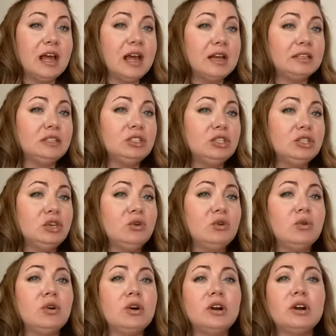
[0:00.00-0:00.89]
as
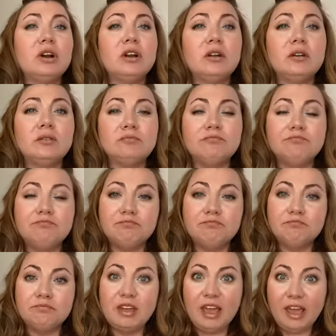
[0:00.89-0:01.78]
your
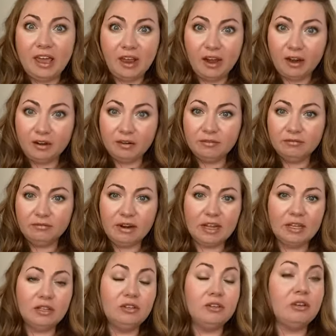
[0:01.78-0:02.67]
hair, right?